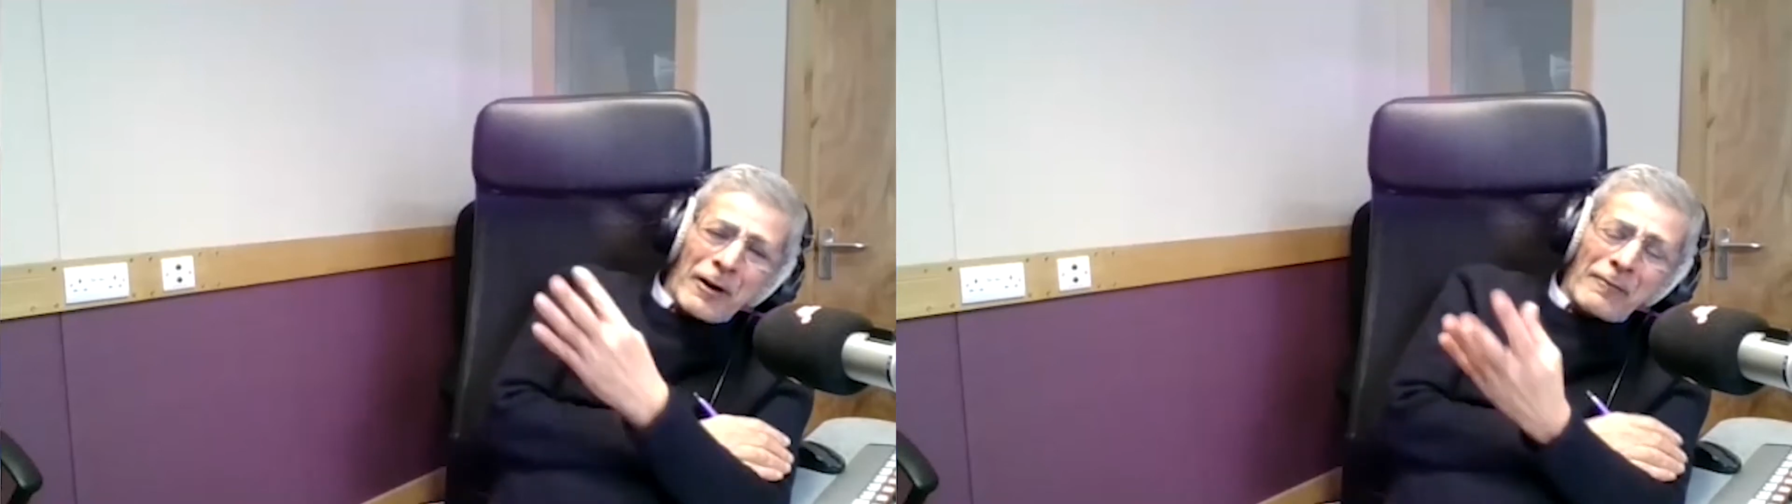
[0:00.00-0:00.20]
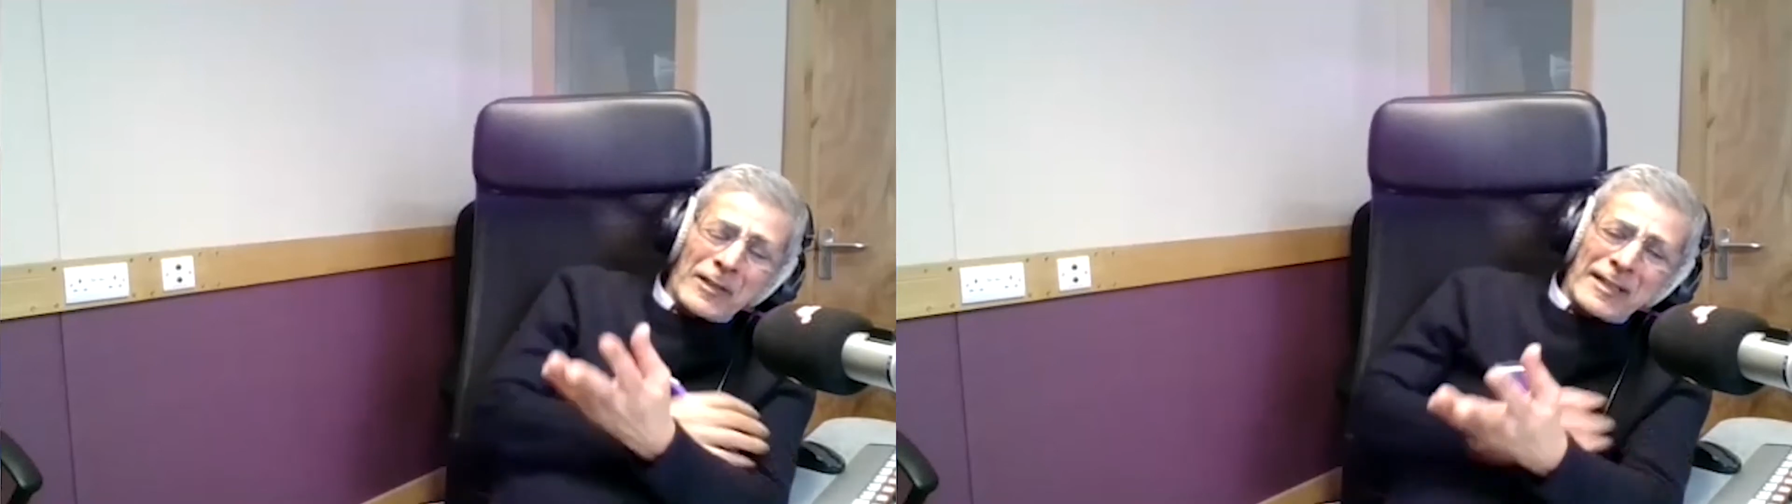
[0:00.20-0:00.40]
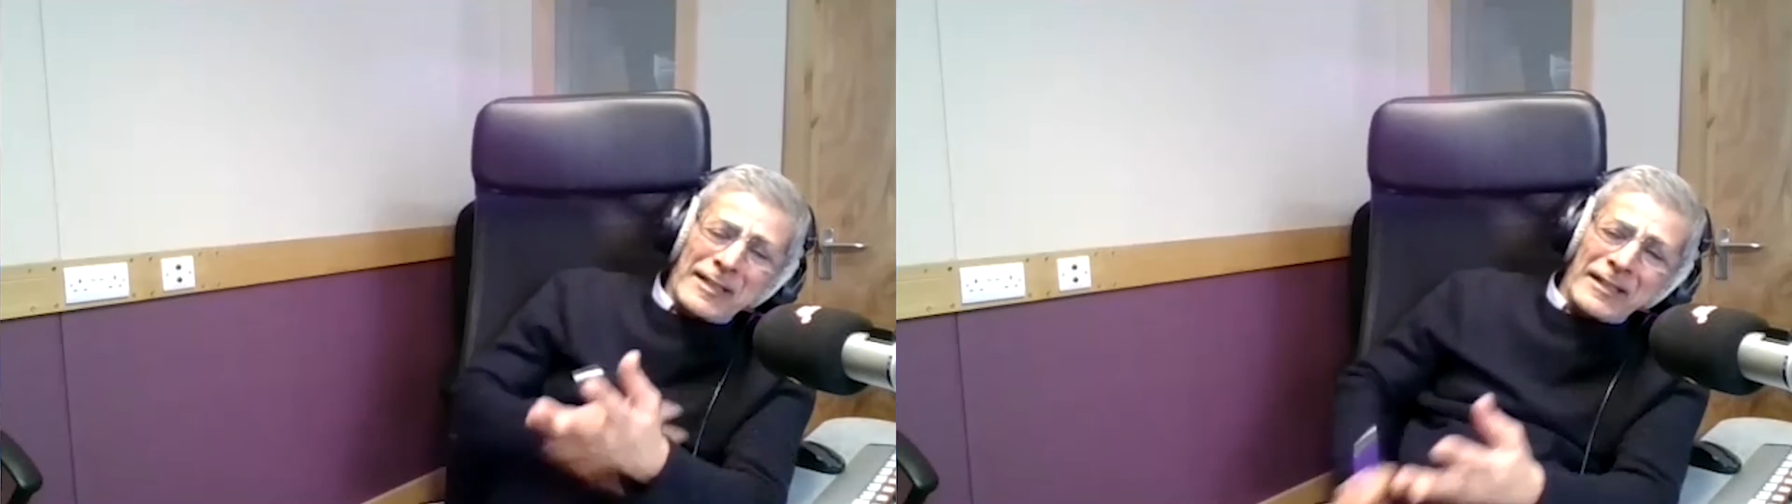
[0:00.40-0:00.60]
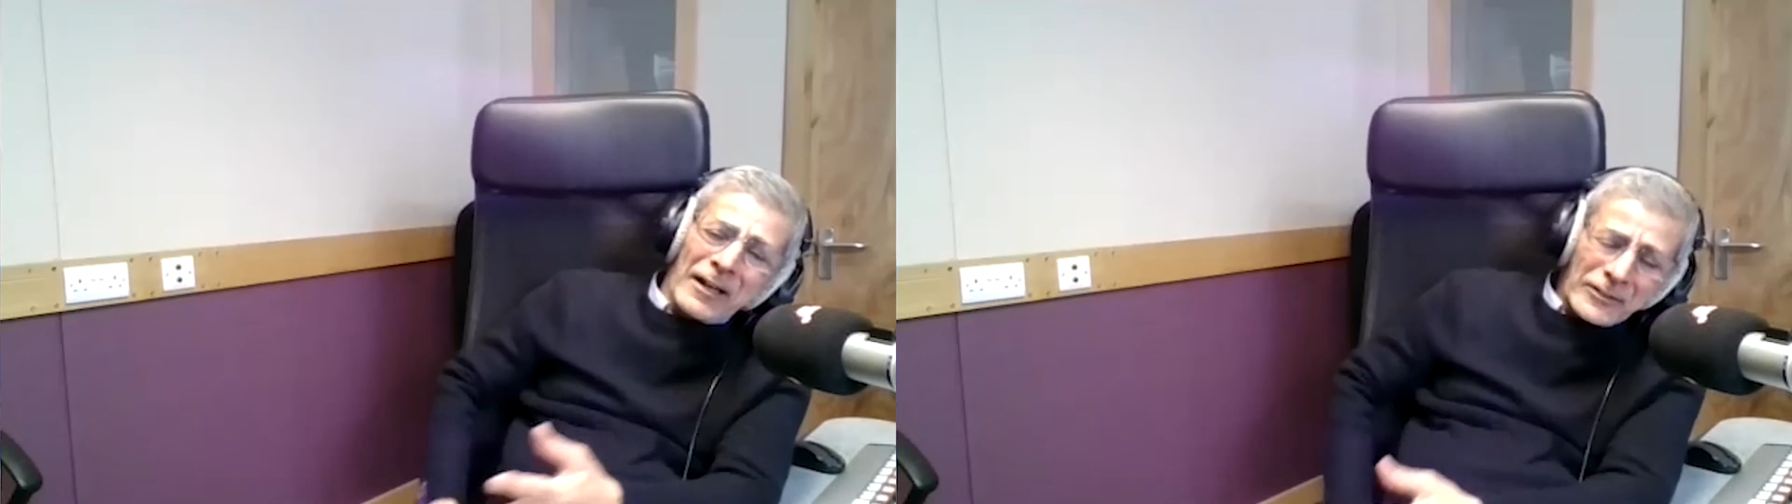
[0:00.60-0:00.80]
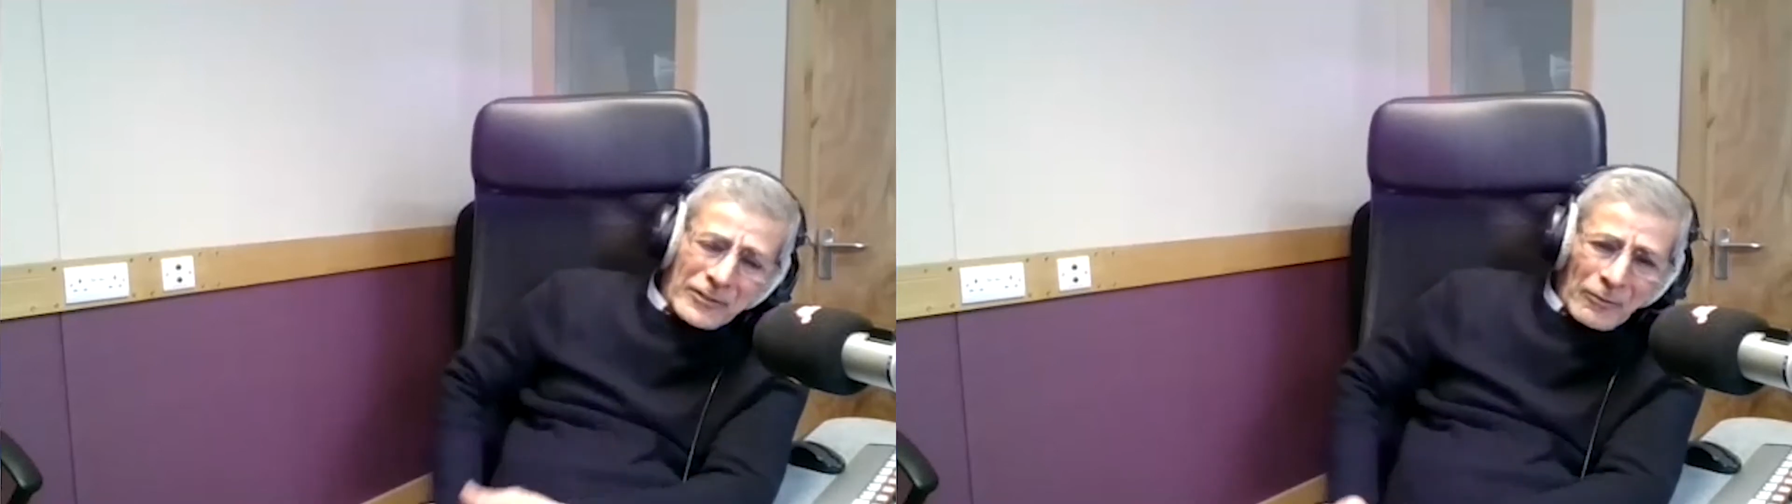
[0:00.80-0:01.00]
obviously
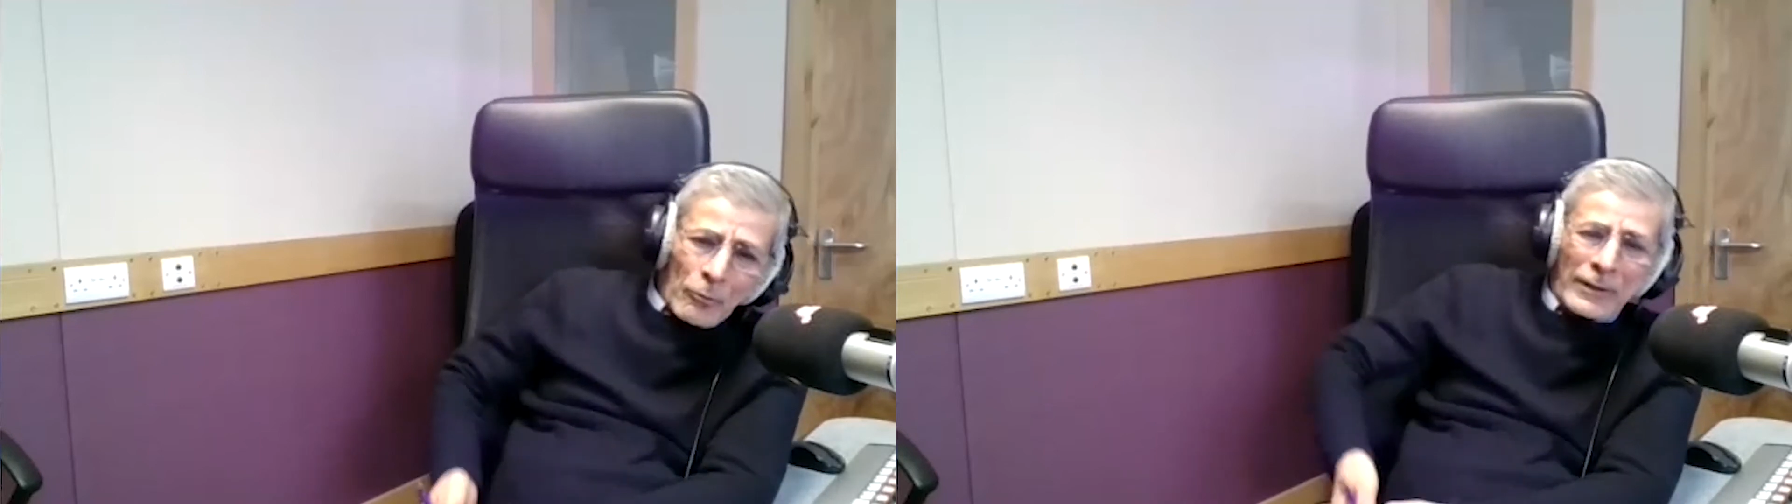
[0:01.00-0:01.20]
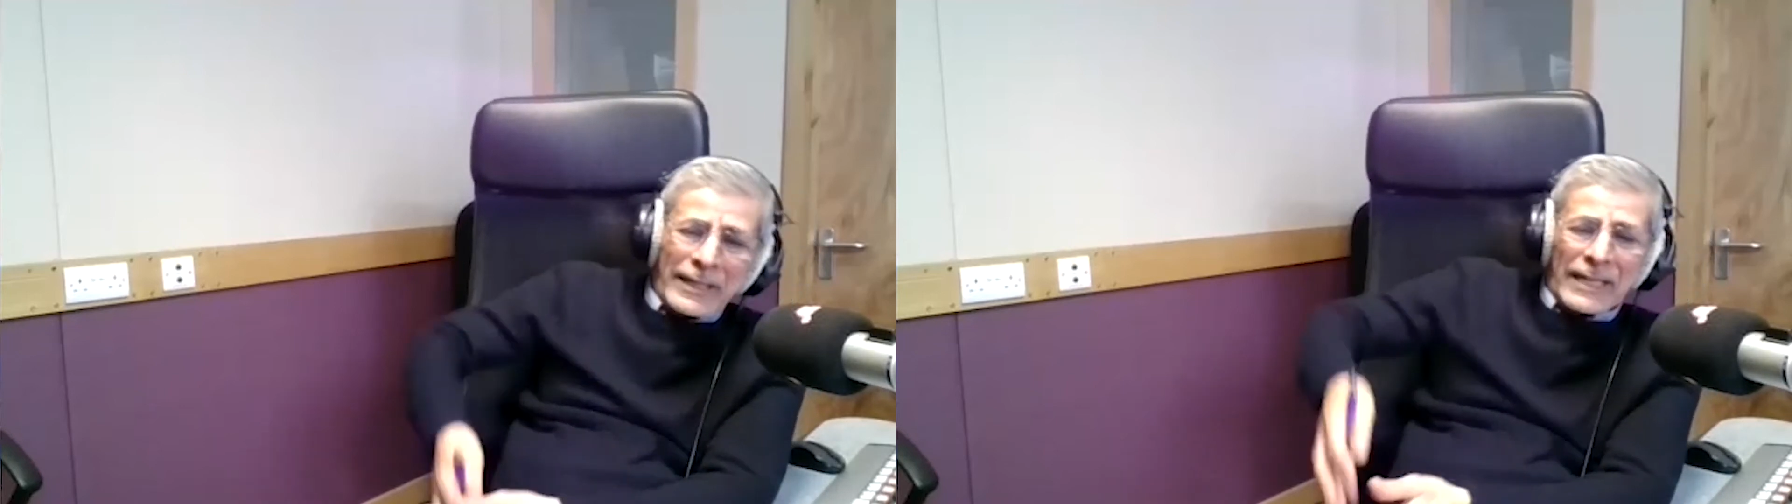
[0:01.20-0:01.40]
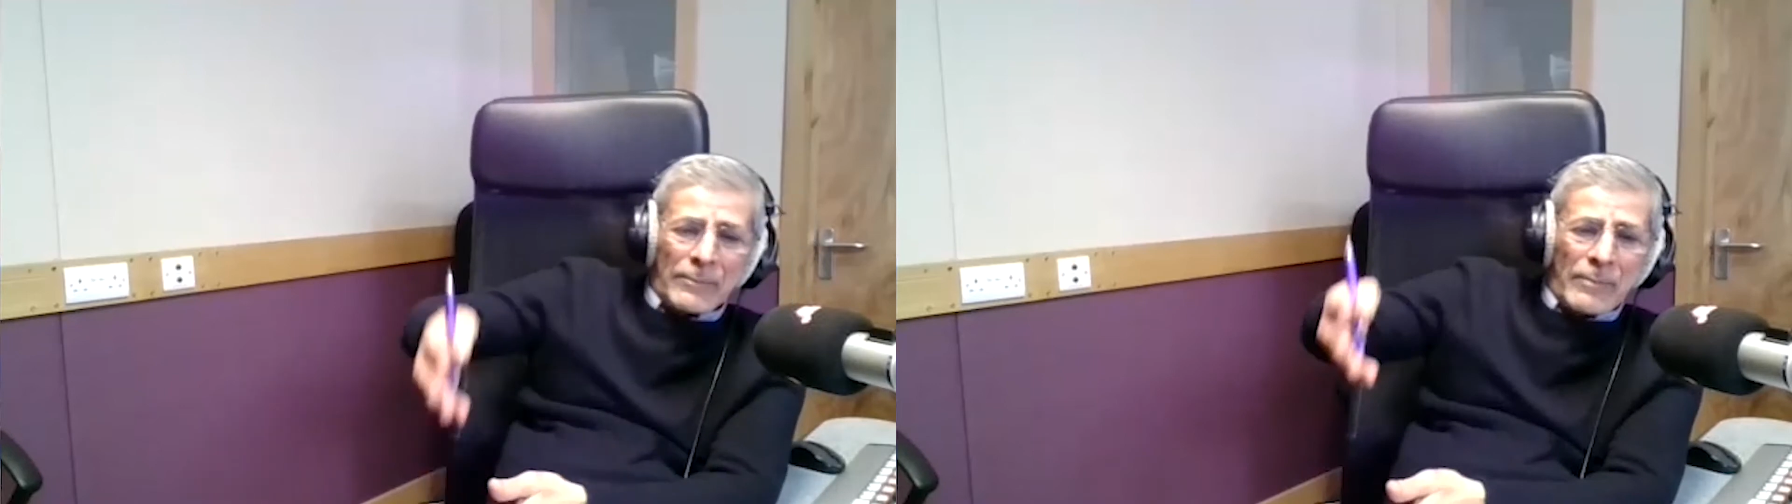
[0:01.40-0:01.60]
not holding any